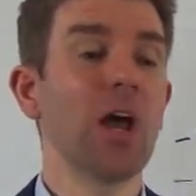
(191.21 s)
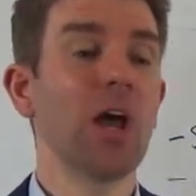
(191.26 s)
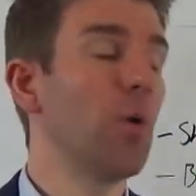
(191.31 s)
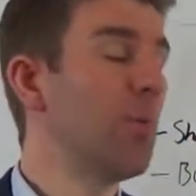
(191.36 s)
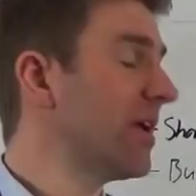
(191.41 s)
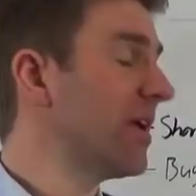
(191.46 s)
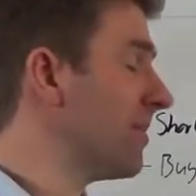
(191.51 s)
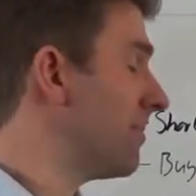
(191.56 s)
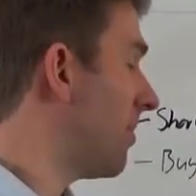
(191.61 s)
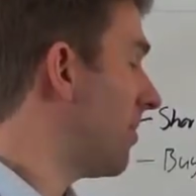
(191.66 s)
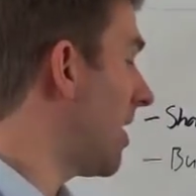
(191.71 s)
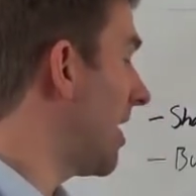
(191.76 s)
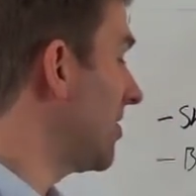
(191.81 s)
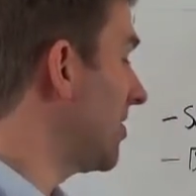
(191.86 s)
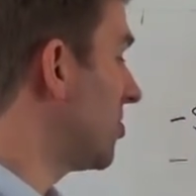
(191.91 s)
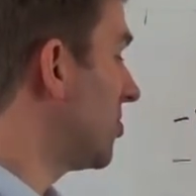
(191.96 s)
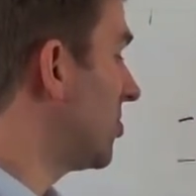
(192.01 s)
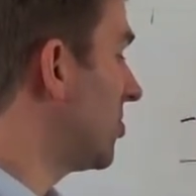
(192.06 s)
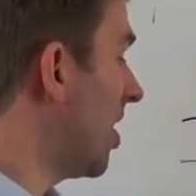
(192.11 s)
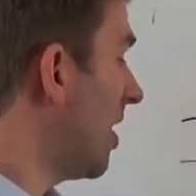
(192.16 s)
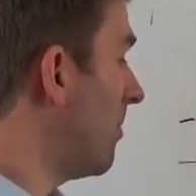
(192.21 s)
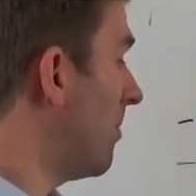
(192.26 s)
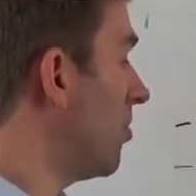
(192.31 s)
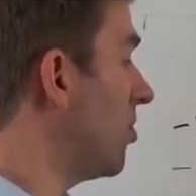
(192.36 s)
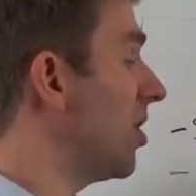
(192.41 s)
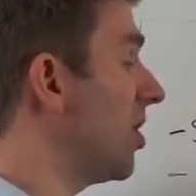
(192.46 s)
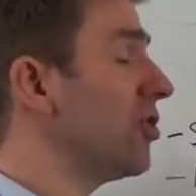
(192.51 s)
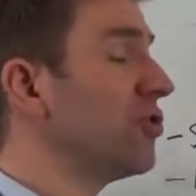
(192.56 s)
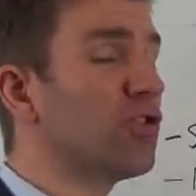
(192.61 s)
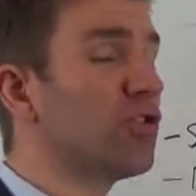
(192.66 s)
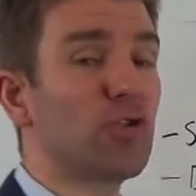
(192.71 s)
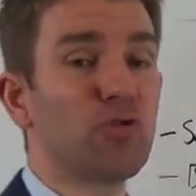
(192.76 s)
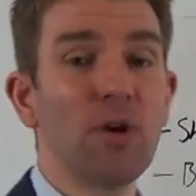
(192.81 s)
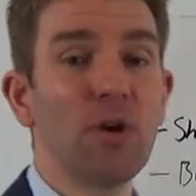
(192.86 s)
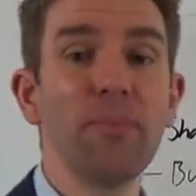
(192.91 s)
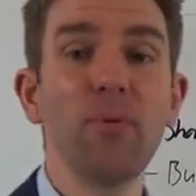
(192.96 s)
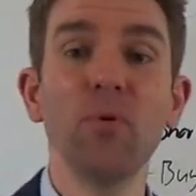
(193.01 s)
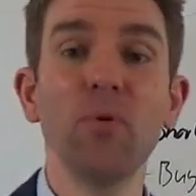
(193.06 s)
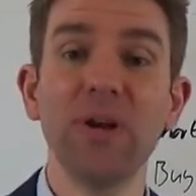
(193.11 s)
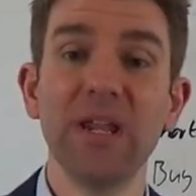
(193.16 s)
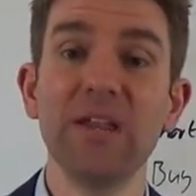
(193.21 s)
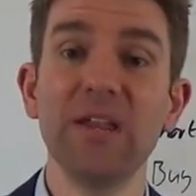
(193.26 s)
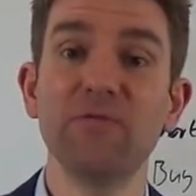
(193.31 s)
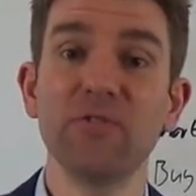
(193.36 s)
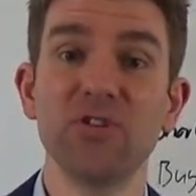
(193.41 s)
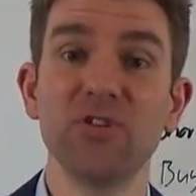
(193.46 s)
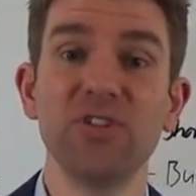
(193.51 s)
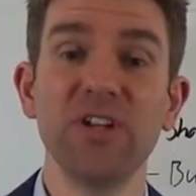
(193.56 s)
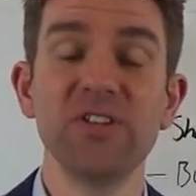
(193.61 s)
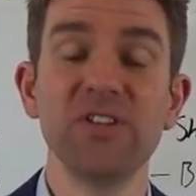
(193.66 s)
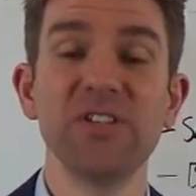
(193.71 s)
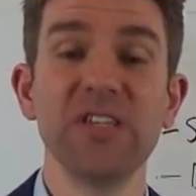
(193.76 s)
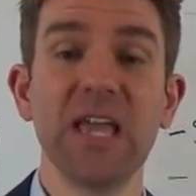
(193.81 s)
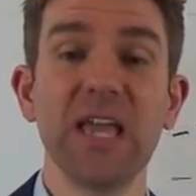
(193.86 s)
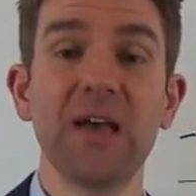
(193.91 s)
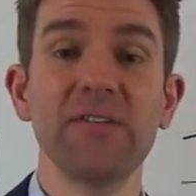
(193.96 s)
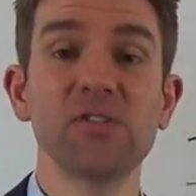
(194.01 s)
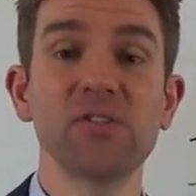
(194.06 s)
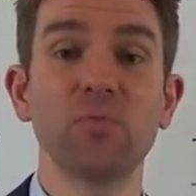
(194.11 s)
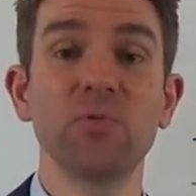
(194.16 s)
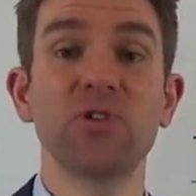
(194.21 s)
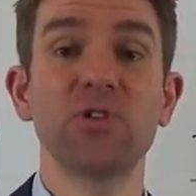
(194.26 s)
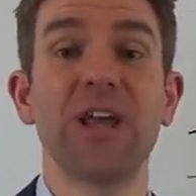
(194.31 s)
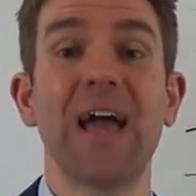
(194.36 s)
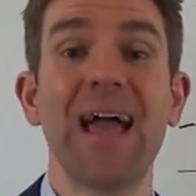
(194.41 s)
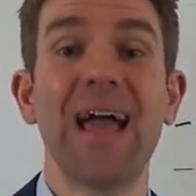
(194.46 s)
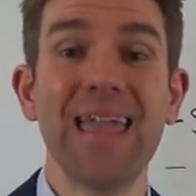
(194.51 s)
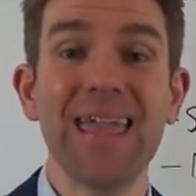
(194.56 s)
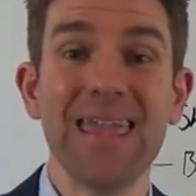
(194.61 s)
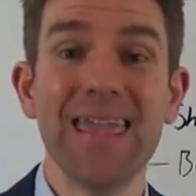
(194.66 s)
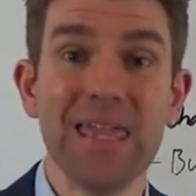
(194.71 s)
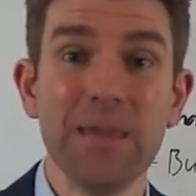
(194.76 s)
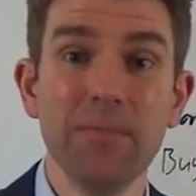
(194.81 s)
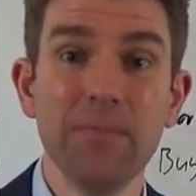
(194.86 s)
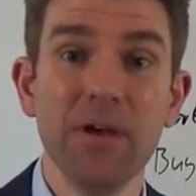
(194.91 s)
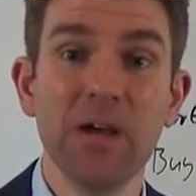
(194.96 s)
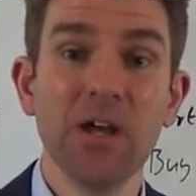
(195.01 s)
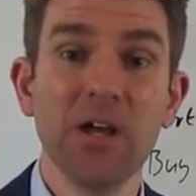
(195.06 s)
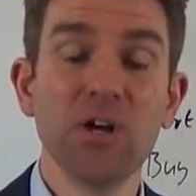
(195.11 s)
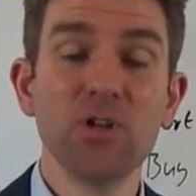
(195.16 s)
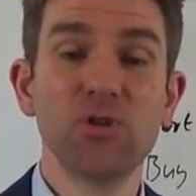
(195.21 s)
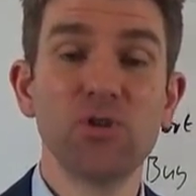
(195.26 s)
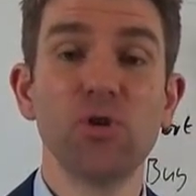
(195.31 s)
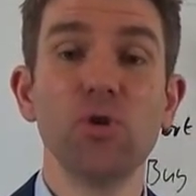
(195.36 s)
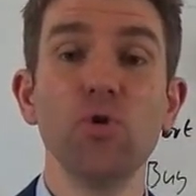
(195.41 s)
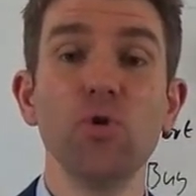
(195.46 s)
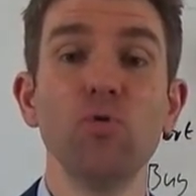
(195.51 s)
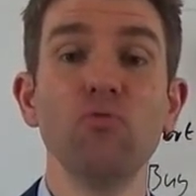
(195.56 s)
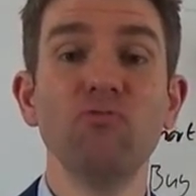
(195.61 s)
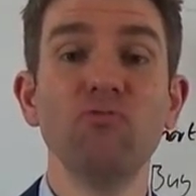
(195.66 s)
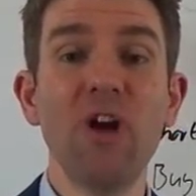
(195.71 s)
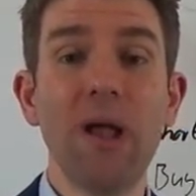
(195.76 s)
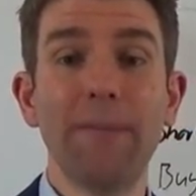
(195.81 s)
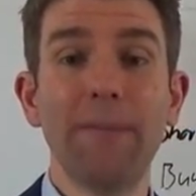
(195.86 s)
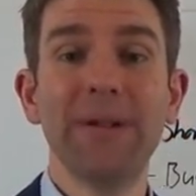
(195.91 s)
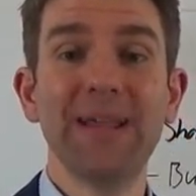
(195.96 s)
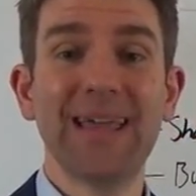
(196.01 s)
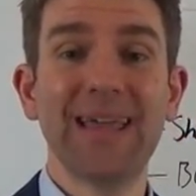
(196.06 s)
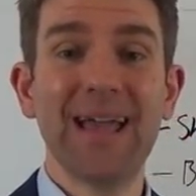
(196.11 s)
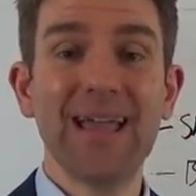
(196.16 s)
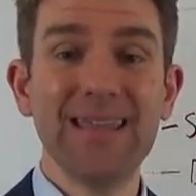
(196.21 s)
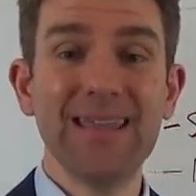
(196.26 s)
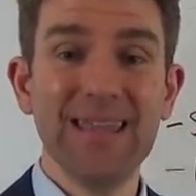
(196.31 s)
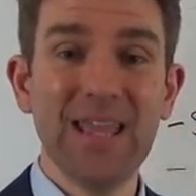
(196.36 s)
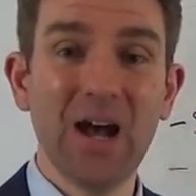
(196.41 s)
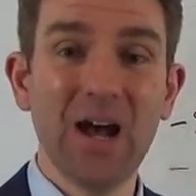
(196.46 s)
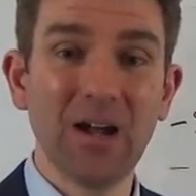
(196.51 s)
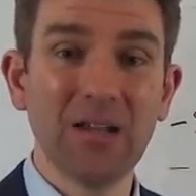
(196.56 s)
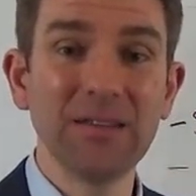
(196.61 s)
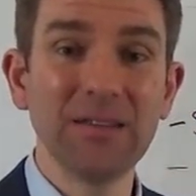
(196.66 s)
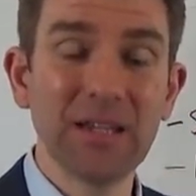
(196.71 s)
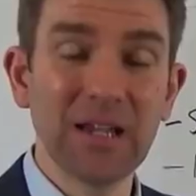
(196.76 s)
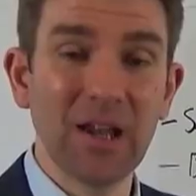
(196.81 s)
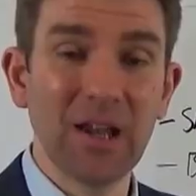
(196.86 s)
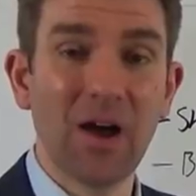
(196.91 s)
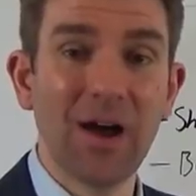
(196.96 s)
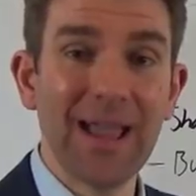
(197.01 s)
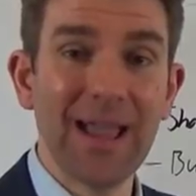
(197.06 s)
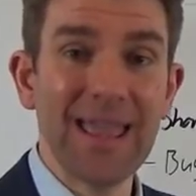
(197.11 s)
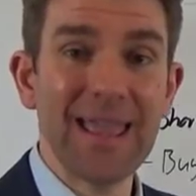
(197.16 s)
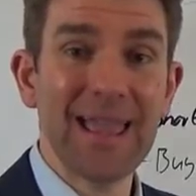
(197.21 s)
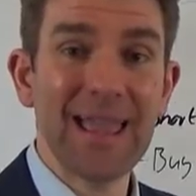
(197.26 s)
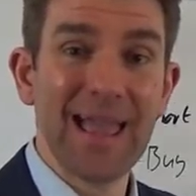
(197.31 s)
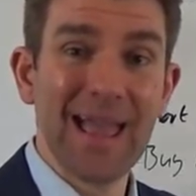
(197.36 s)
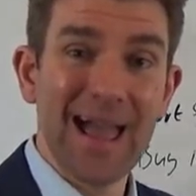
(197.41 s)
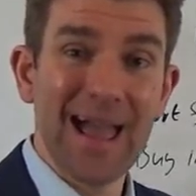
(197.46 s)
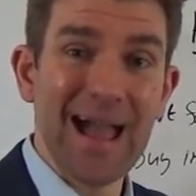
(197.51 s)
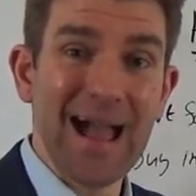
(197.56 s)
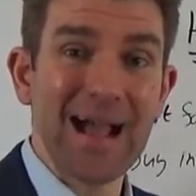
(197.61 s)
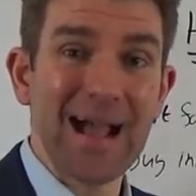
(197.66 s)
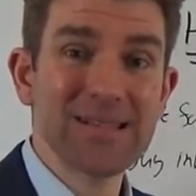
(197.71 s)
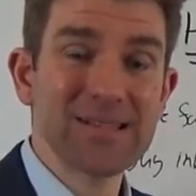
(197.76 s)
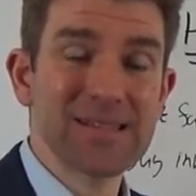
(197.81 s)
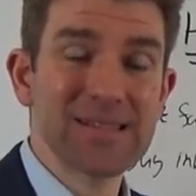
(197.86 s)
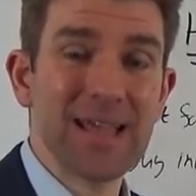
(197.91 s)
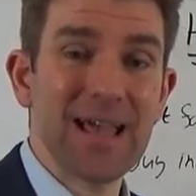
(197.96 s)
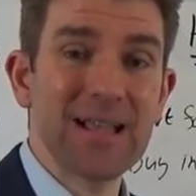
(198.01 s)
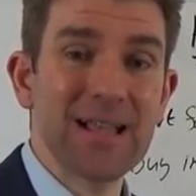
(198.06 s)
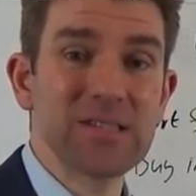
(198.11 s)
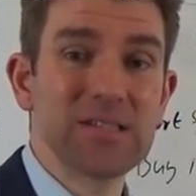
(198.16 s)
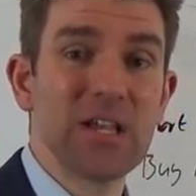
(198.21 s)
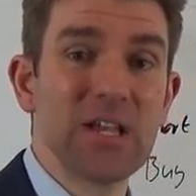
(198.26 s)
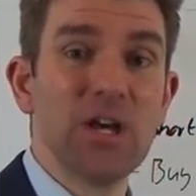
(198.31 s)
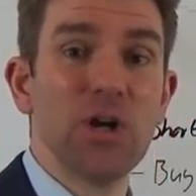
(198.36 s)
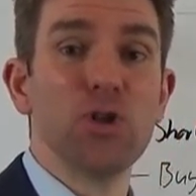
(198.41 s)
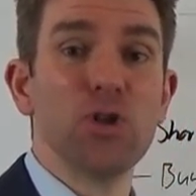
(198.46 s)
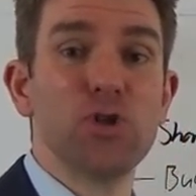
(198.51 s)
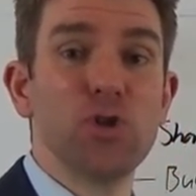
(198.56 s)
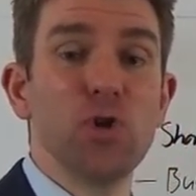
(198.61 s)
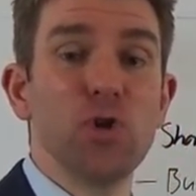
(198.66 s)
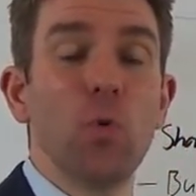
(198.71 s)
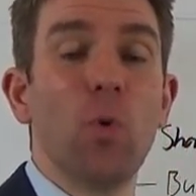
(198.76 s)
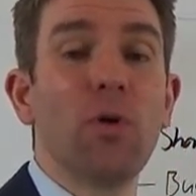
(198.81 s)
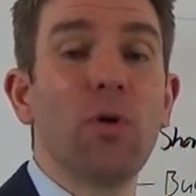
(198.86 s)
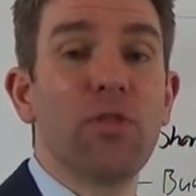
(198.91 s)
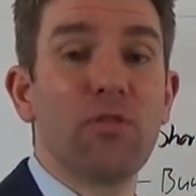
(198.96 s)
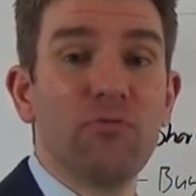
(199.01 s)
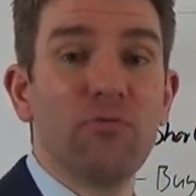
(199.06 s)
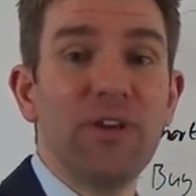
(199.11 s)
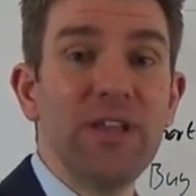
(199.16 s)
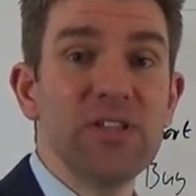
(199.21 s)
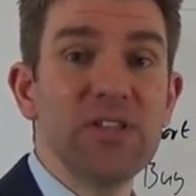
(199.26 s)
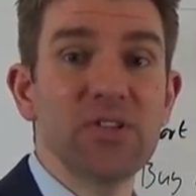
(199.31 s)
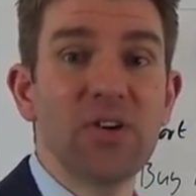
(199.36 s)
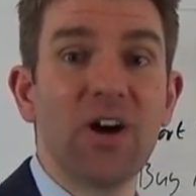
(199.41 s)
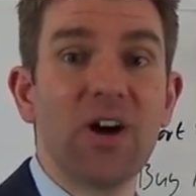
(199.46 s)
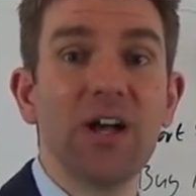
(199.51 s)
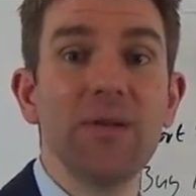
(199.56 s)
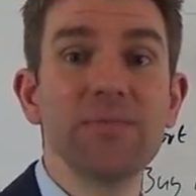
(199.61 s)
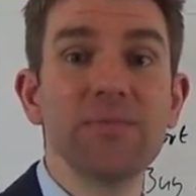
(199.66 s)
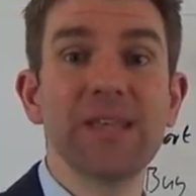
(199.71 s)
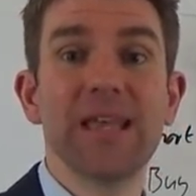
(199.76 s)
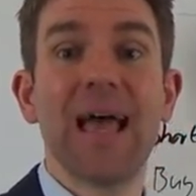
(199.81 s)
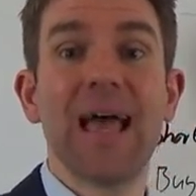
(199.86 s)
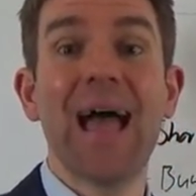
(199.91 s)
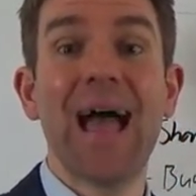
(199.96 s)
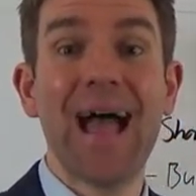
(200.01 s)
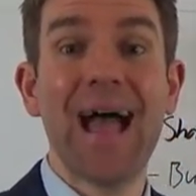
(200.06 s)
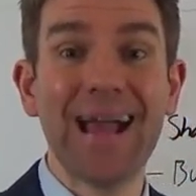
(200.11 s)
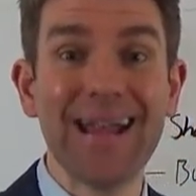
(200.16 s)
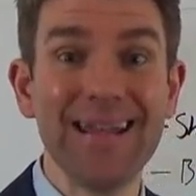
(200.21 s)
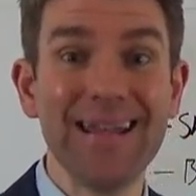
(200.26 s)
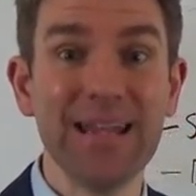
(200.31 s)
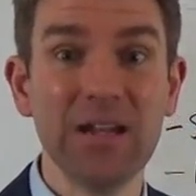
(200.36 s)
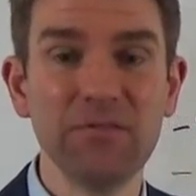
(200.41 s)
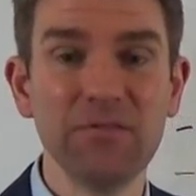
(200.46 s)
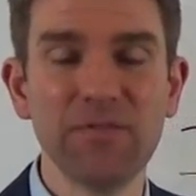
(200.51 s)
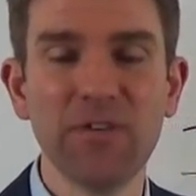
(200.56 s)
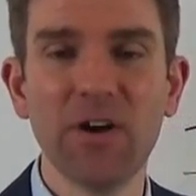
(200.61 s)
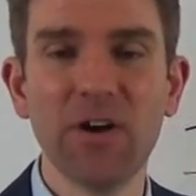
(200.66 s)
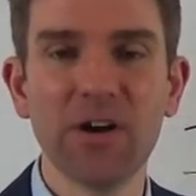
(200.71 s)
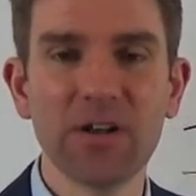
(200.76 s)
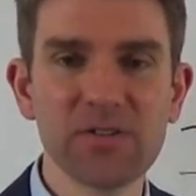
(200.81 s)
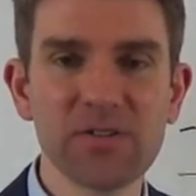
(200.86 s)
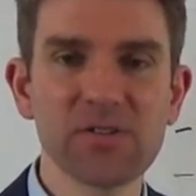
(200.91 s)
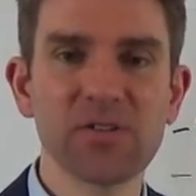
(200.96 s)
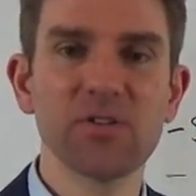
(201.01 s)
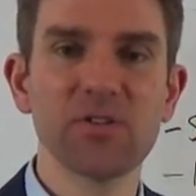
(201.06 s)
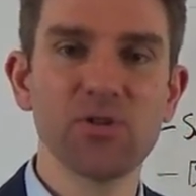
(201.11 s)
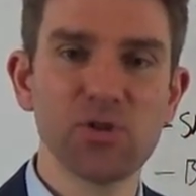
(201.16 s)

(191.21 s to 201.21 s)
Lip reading: and we can buy double and triple leveraged ETFs, which aim to replicate the underlying asset two or three times and inverse.